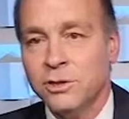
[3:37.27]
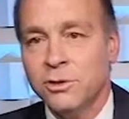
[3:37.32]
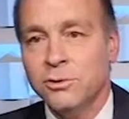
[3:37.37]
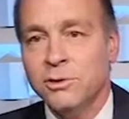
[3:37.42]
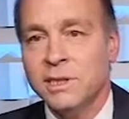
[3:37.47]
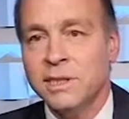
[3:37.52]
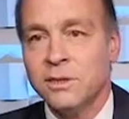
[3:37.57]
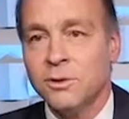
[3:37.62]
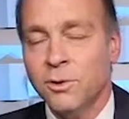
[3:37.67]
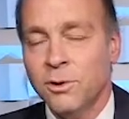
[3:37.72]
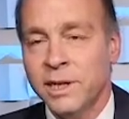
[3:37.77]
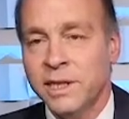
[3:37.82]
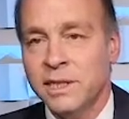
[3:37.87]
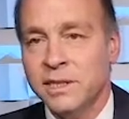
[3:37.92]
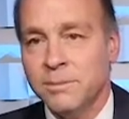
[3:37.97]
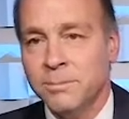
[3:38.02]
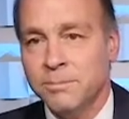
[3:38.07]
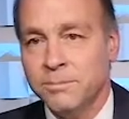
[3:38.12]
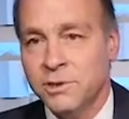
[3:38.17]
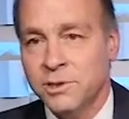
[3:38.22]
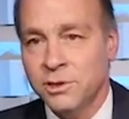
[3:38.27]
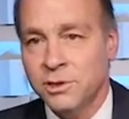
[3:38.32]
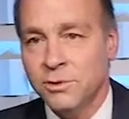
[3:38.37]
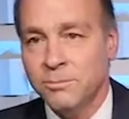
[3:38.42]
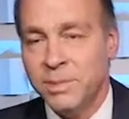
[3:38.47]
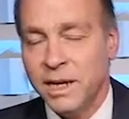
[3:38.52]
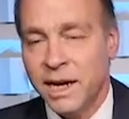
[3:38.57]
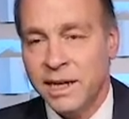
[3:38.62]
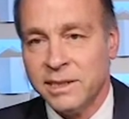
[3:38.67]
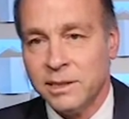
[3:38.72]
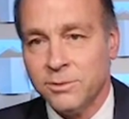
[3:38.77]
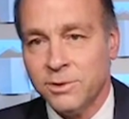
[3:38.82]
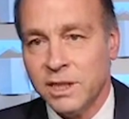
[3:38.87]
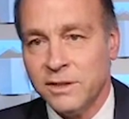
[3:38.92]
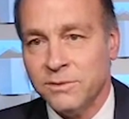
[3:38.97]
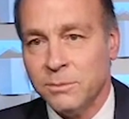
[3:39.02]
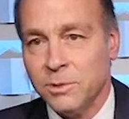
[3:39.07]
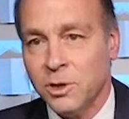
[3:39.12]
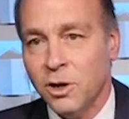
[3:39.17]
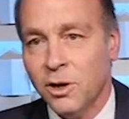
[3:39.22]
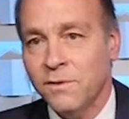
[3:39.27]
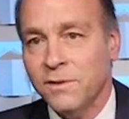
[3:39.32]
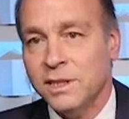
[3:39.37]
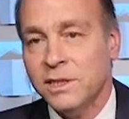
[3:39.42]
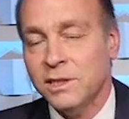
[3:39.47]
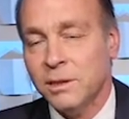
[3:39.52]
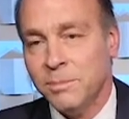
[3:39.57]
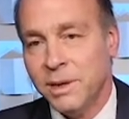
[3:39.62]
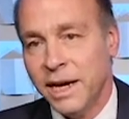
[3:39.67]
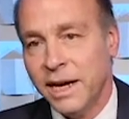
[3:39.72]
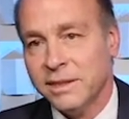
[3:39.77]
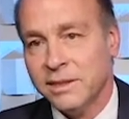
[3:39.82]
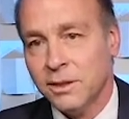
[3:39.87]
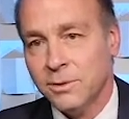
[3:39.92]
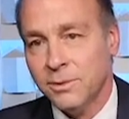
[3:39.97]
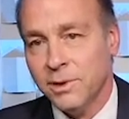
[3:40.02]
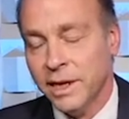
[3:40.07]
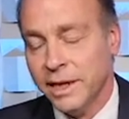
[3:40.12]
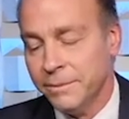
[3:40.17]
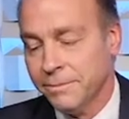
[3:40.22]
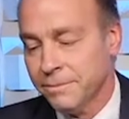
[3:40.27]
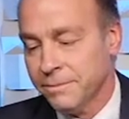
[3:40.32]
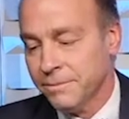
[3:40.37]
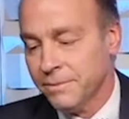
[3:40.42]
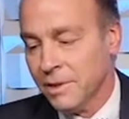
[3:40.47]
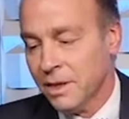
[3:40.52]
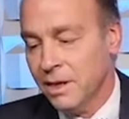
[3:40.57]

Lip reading: who is going to pass away from COVID to pass away.